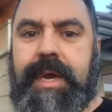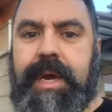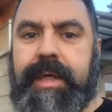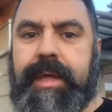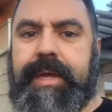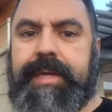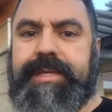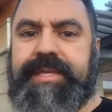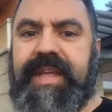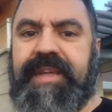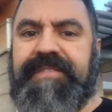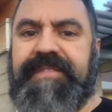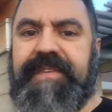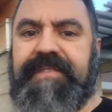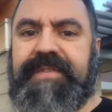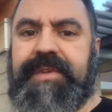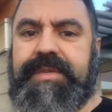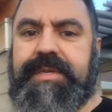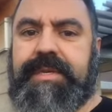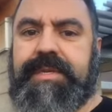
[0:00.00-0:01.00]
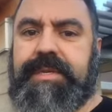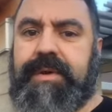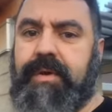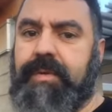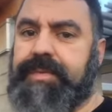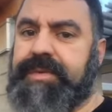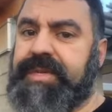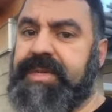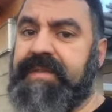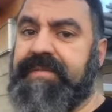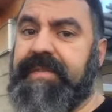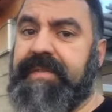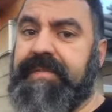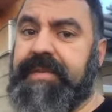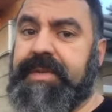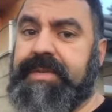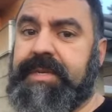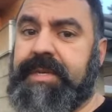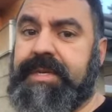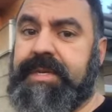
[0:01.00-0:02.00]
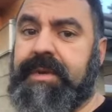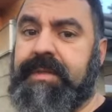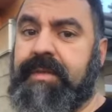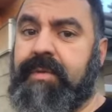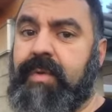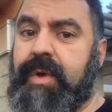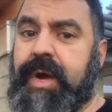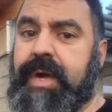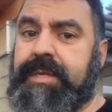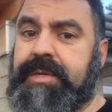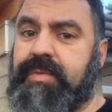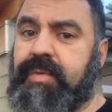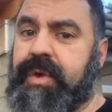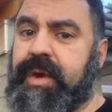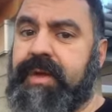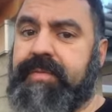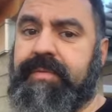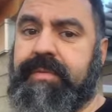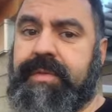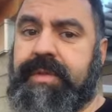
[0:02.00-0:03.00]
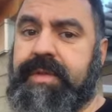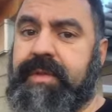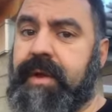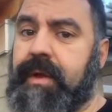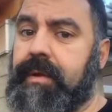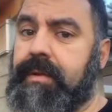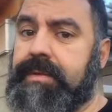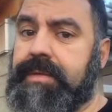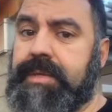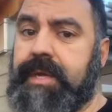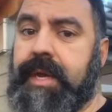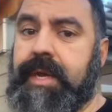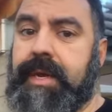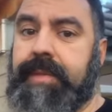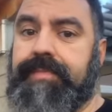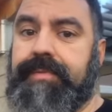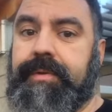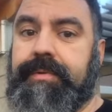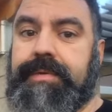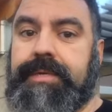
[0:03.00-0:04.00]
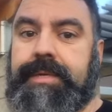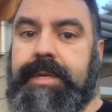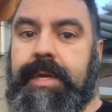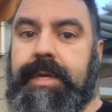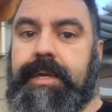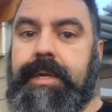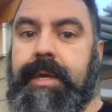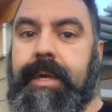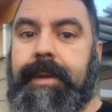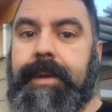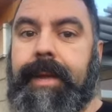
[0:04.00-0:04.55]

I think it's day 56. I hope it's day 56. Otherwise, whatever the title slide up there said.